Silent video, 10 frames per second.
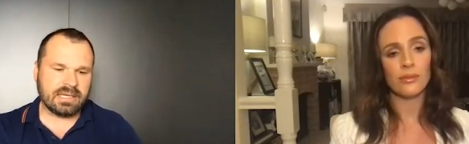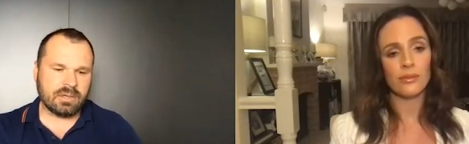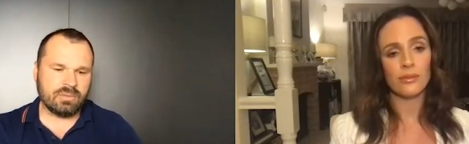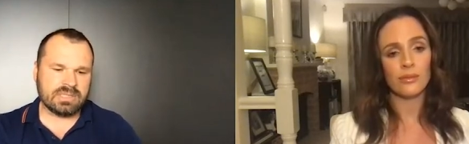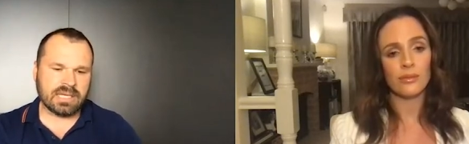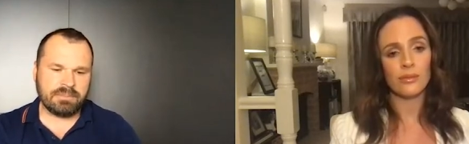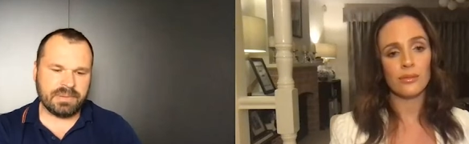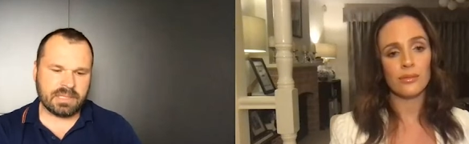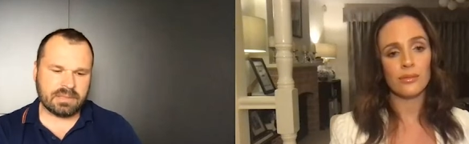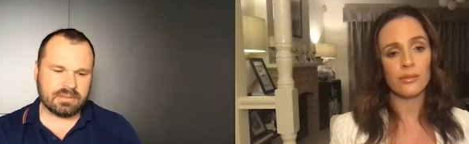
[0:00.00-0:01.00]
Speaker 1: was happy
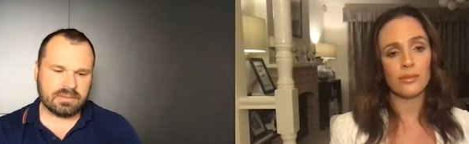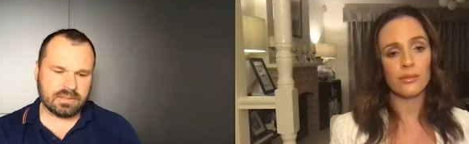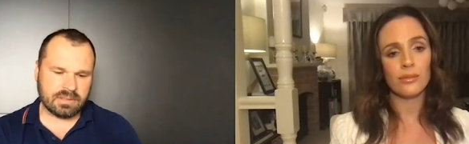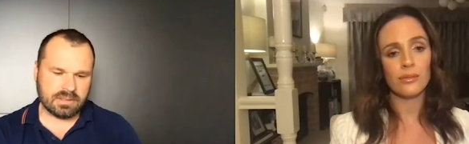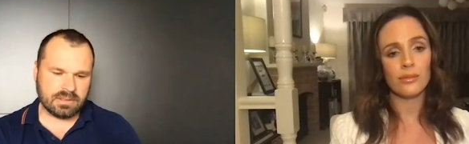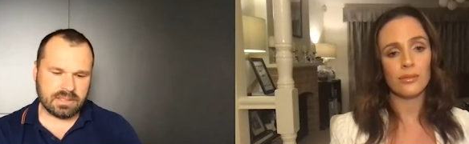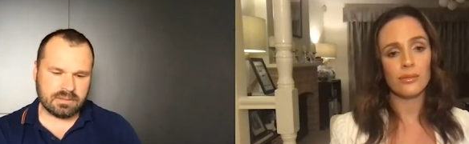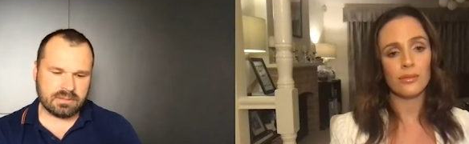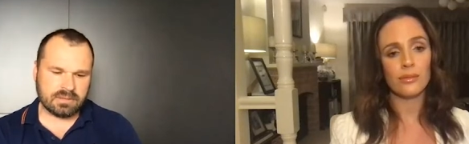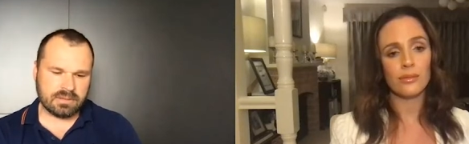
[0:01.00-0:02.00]
that, uh, that,
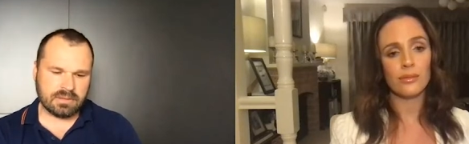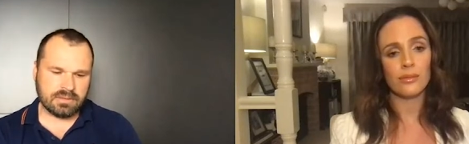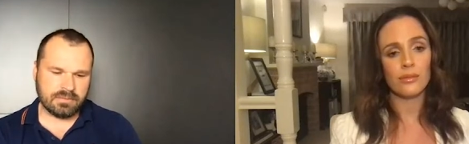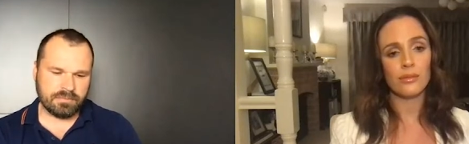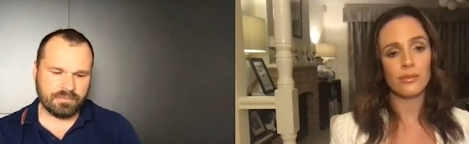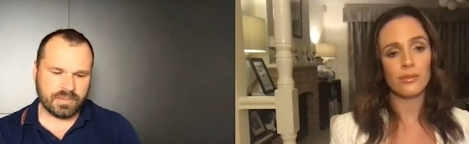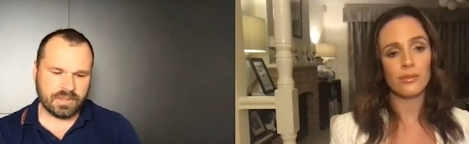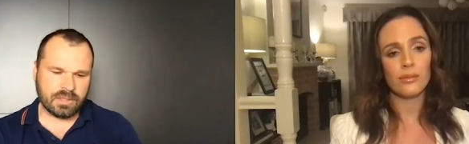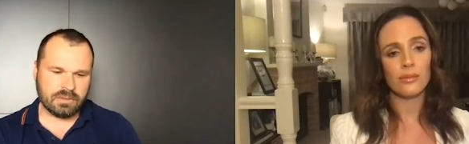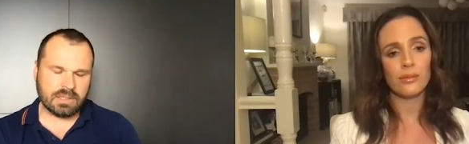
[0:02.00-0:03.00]
uh, you
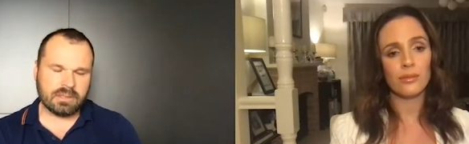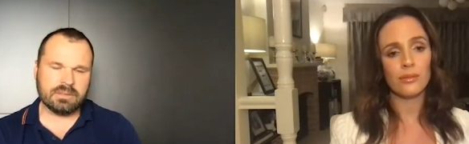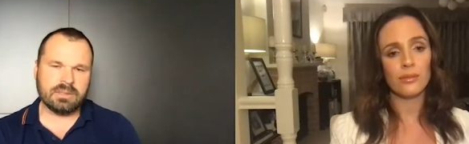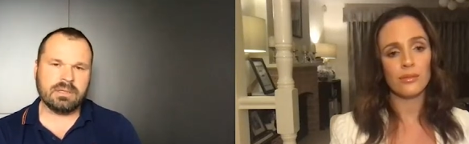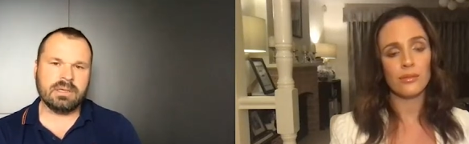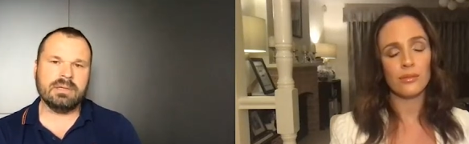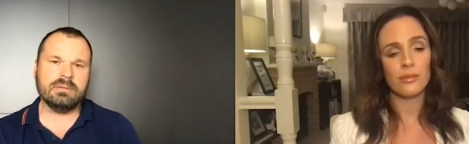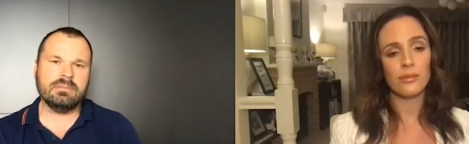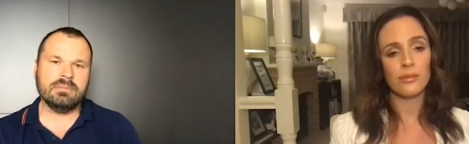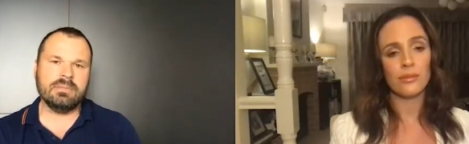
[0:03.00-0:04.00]
know, that I, that
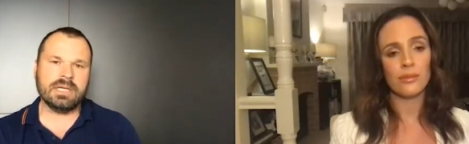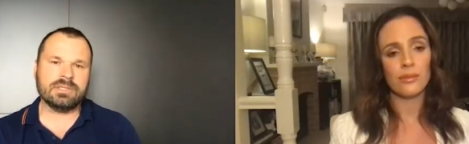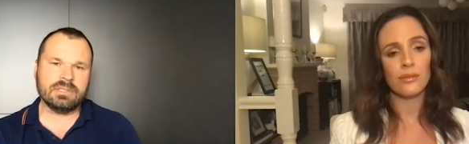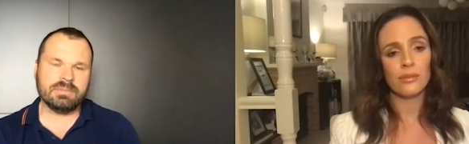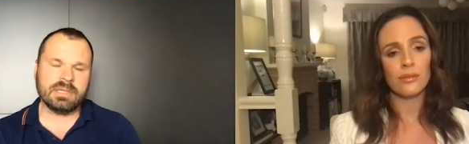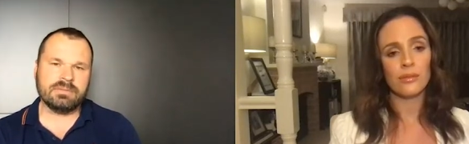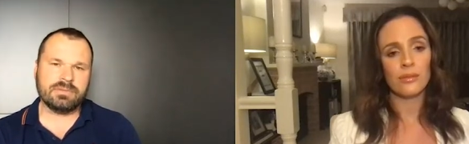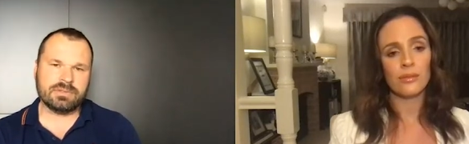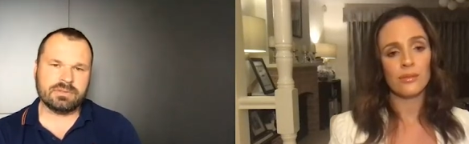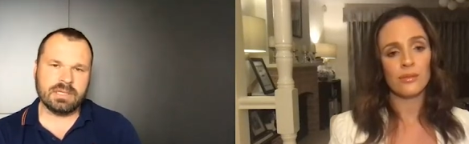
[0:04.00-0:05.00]
I actually played for
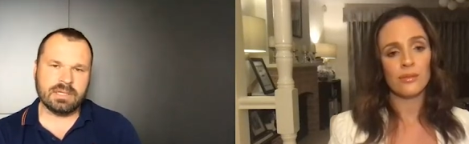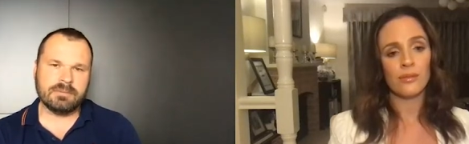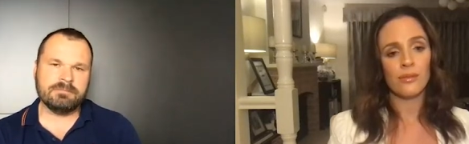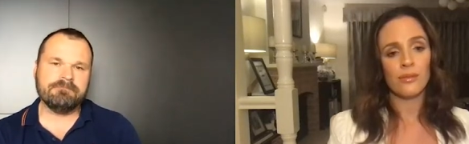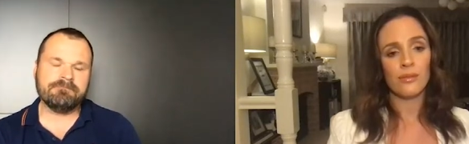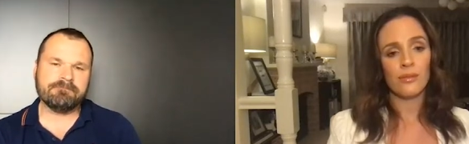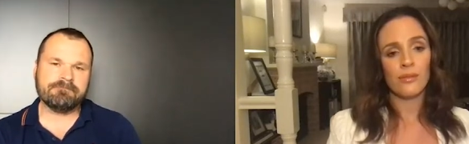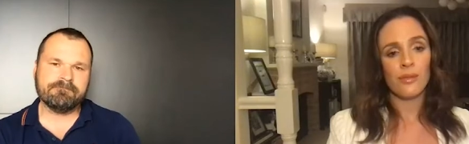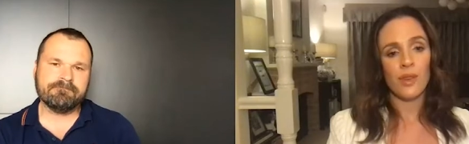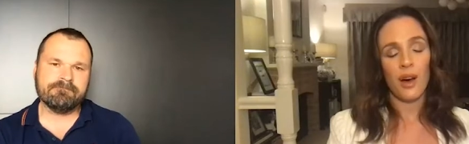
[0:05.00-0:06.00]
Australia.
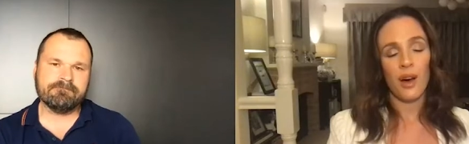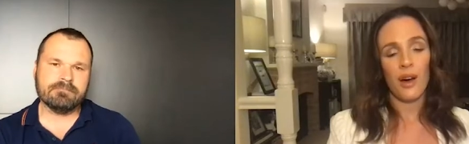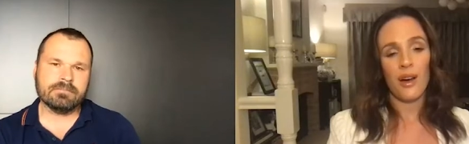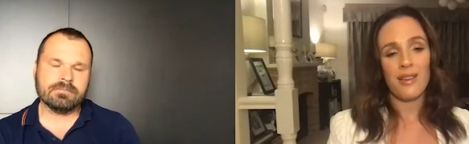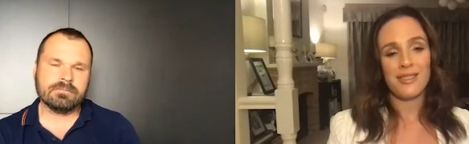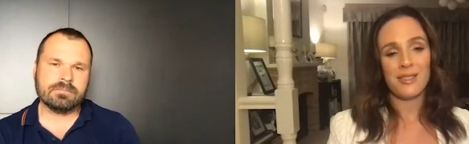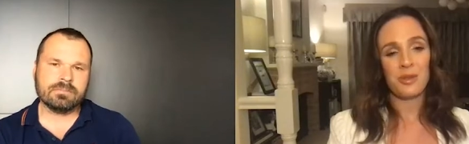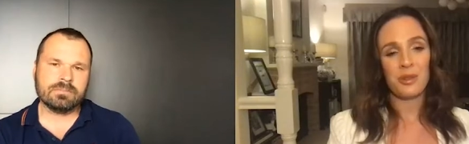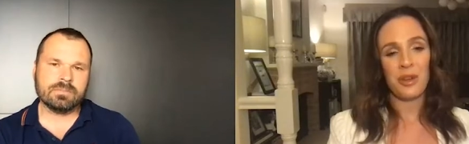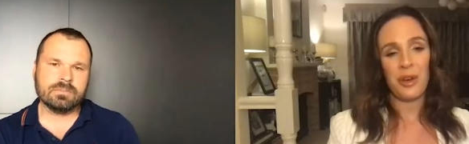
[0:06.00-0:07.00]
Speaker 2: I
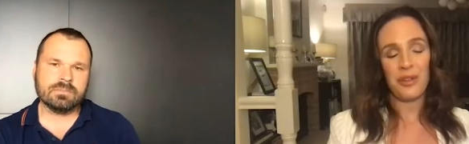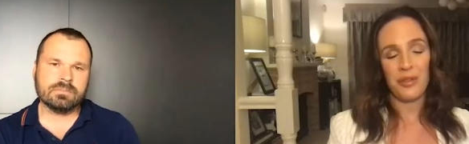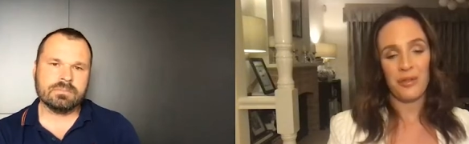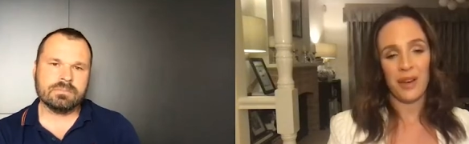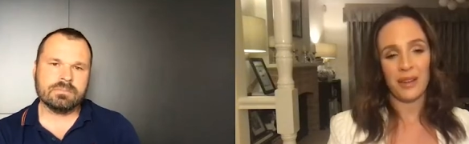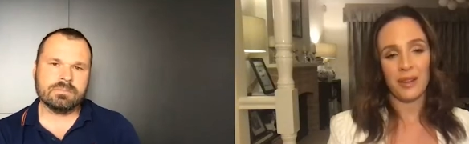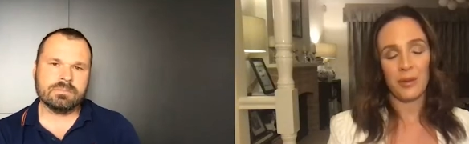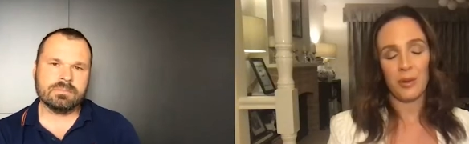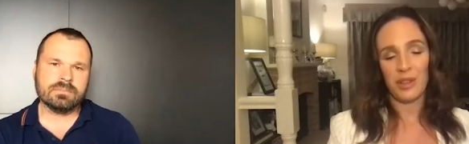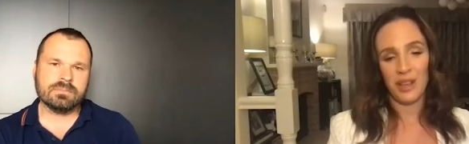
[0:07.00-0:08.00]
took note of the fact that
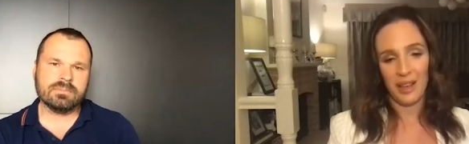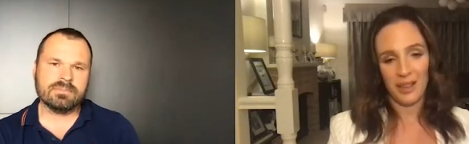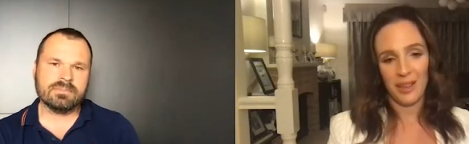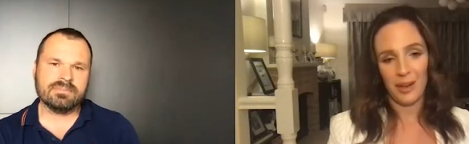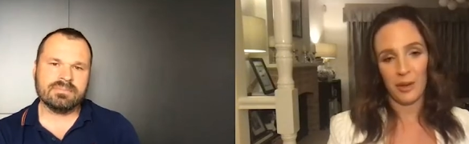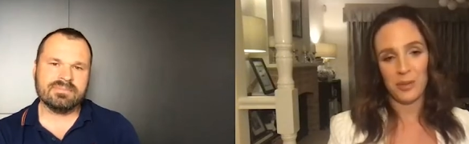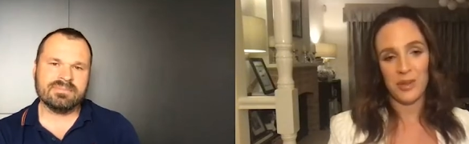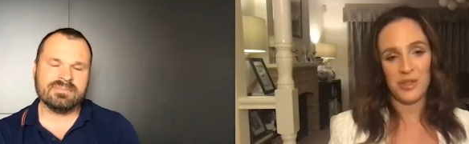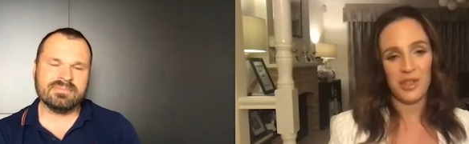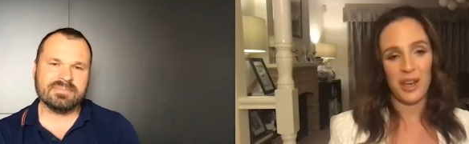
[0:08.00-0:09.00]
when you had that
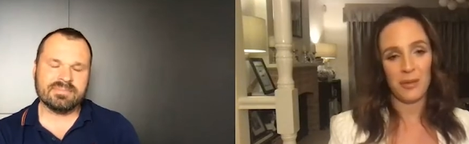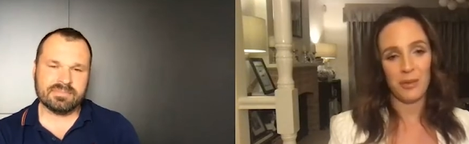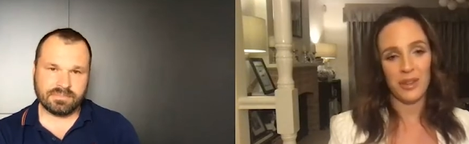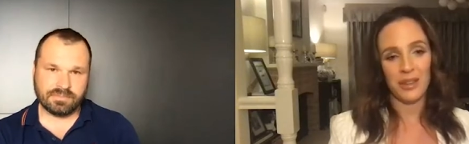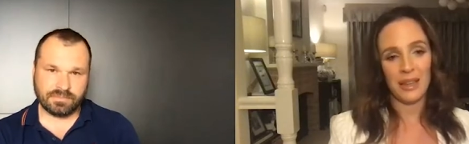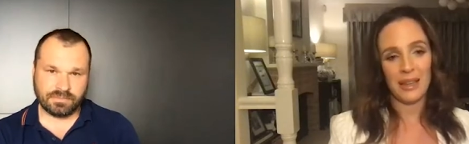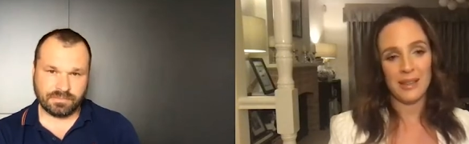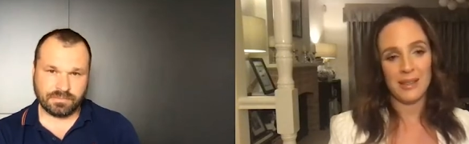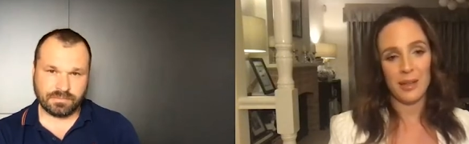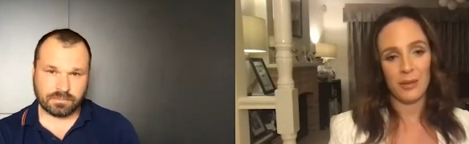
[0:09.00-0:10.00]
Optus chat with the lads,
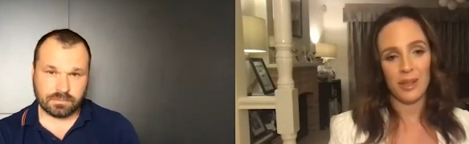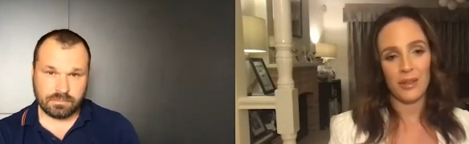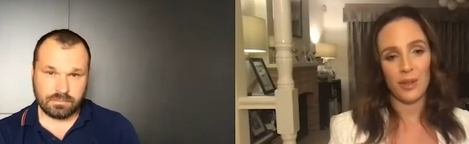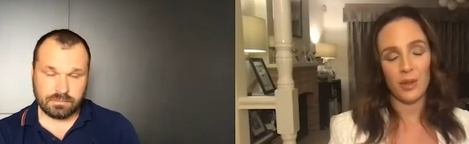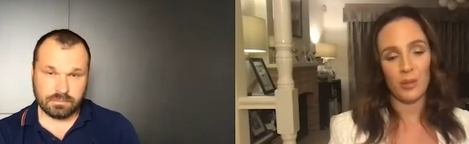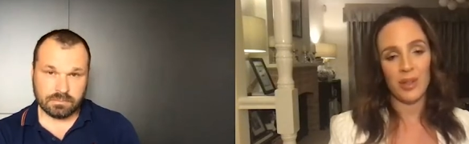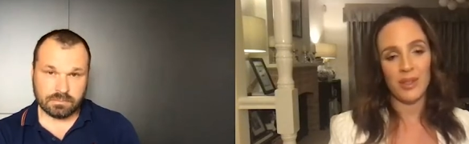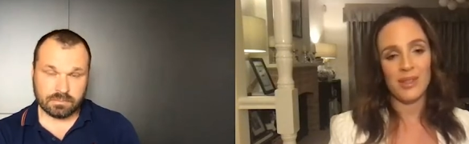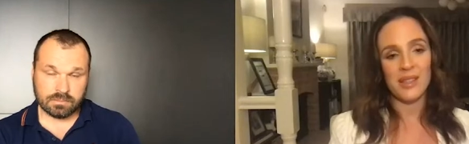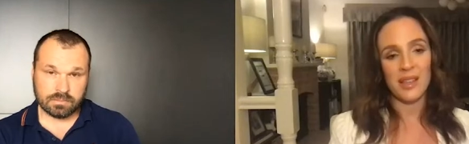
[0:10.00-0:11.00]
they were giving you a bit of
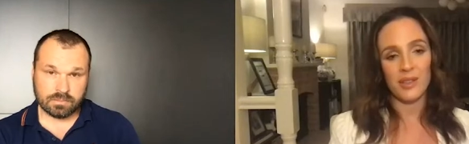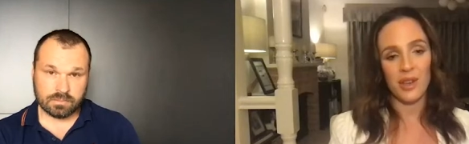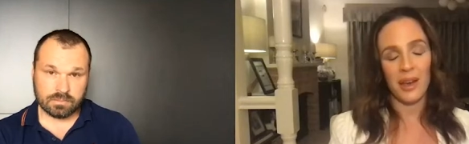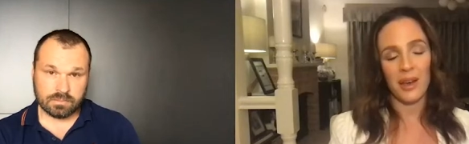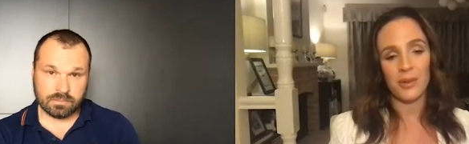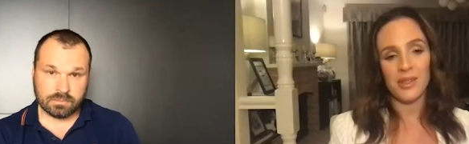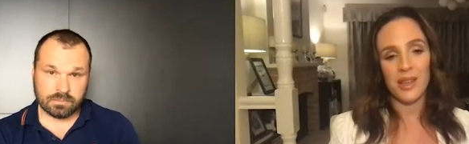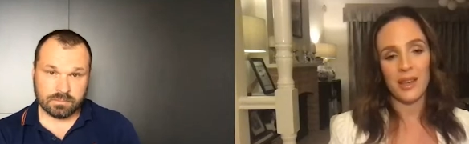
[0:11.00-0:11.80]
stick. JA was saying